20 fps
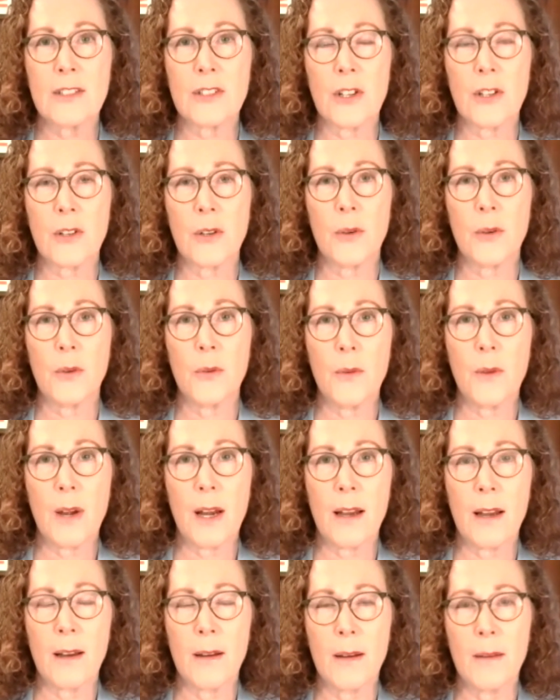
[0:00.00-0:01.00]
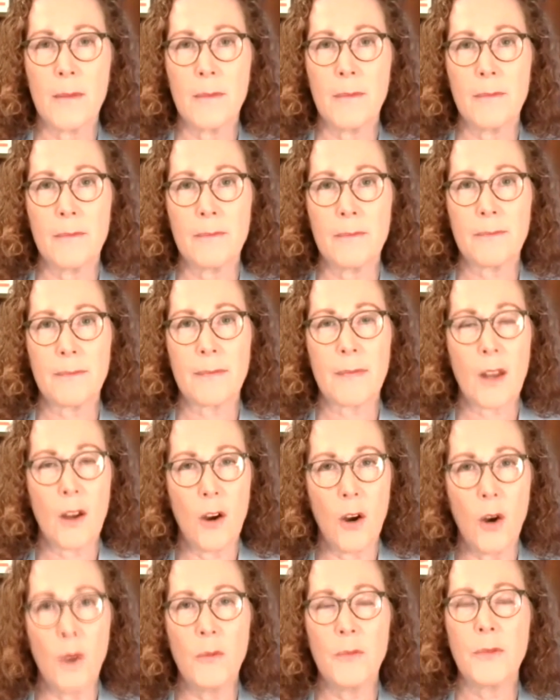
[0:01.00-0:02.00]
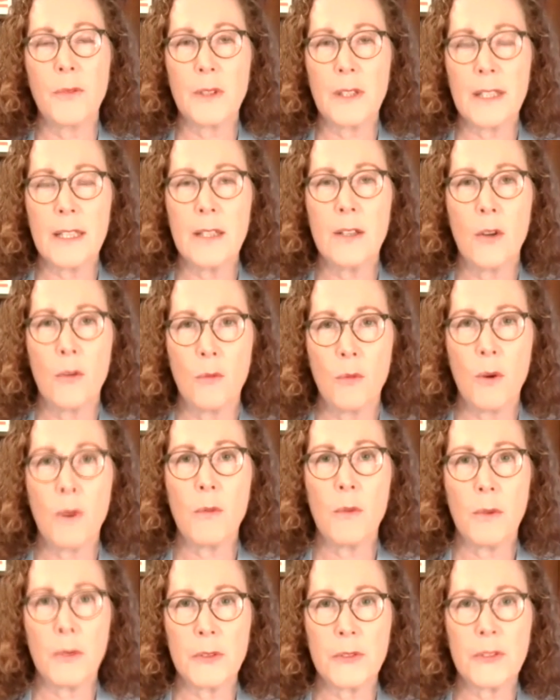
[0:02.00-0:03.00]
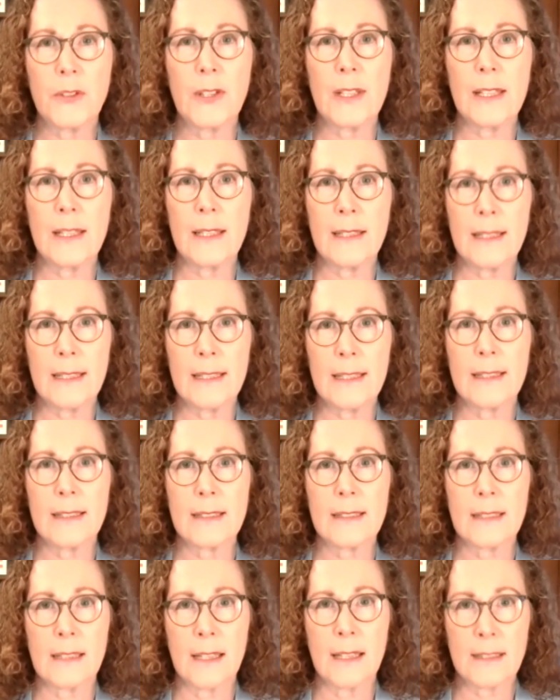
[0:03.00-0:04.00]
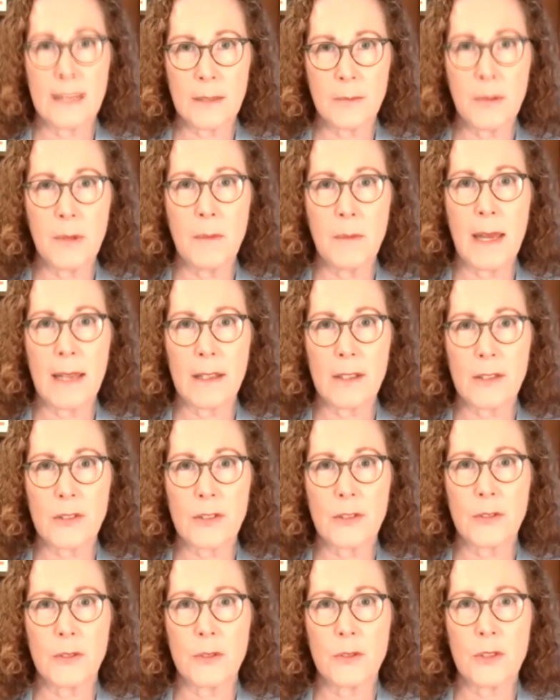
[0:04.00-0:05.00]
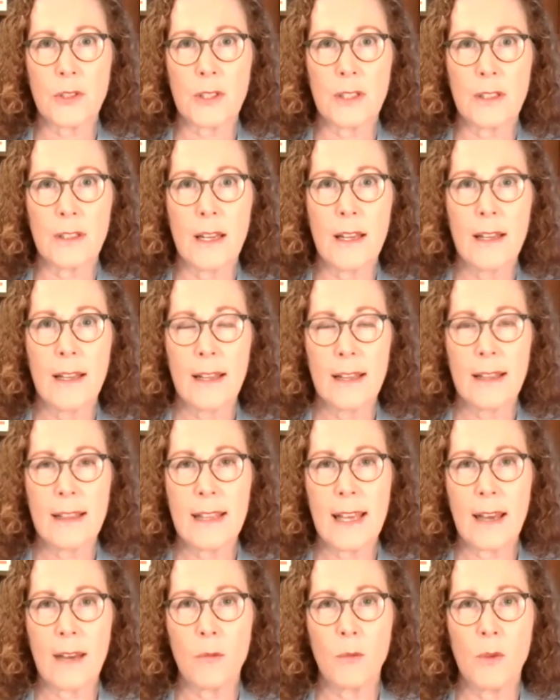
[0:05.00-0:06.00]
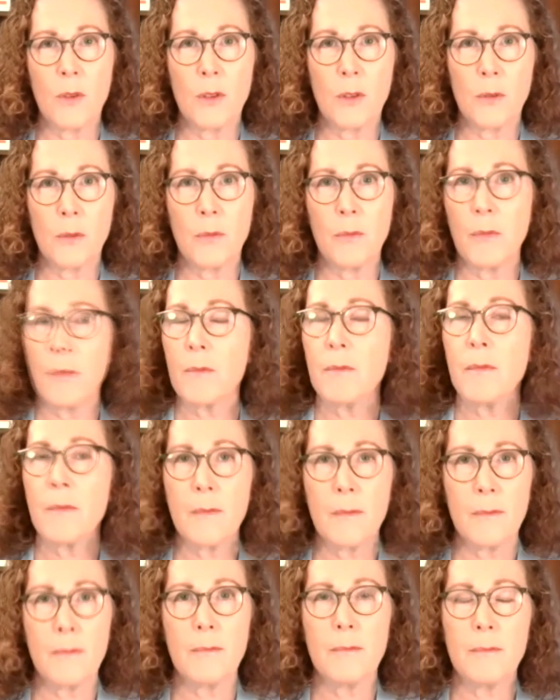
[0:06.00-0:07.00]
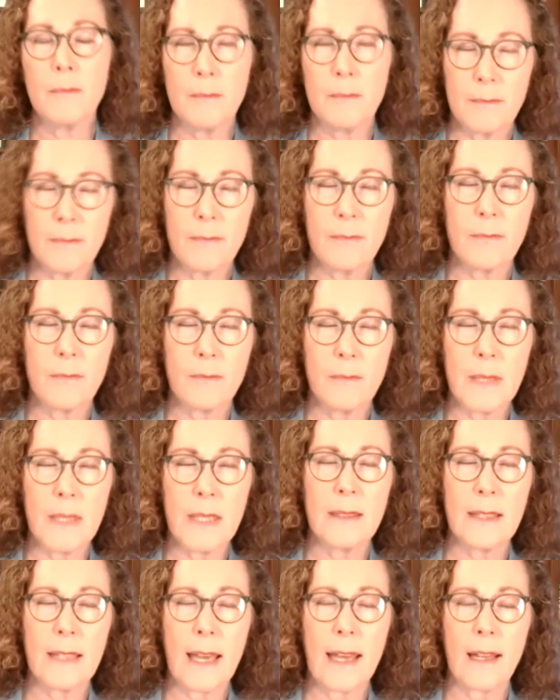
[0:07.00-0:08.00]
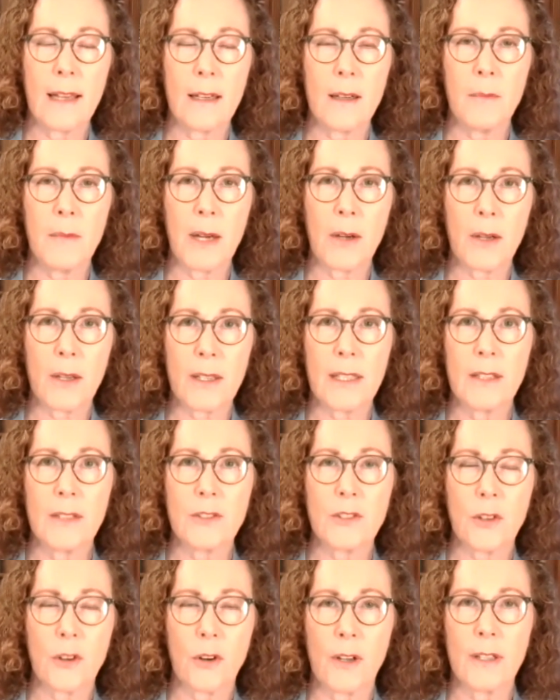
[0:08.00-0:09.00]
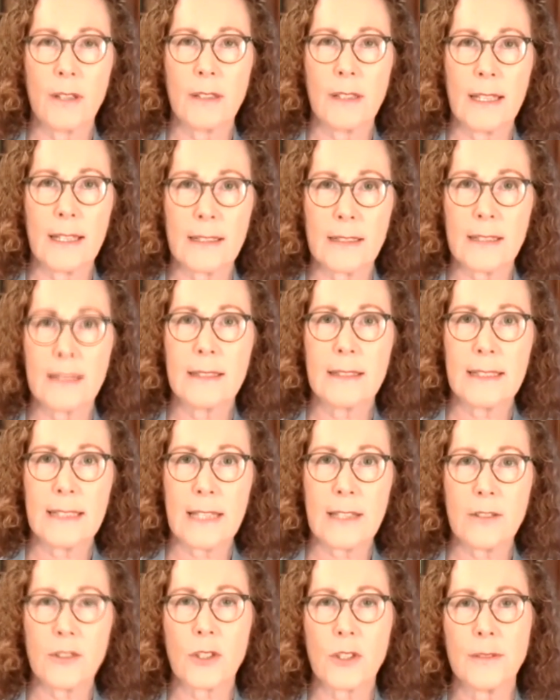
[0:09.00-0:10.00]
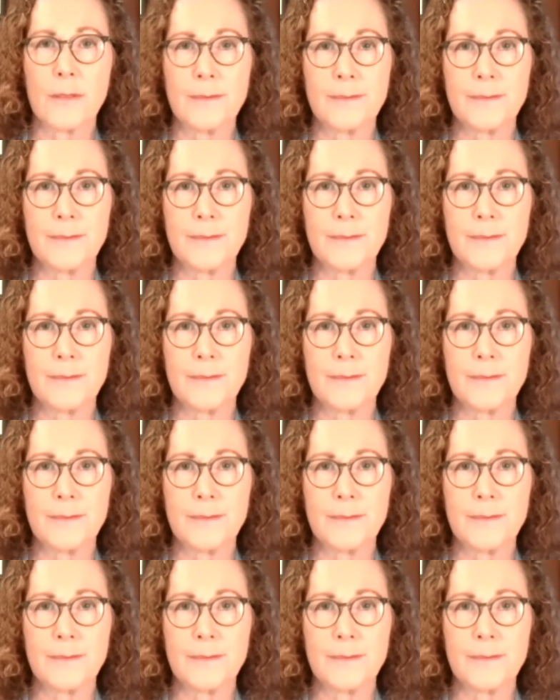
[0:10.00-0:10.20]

So hopefully what we'll see is a diplomatic solution that will mean that Americans are in less danger.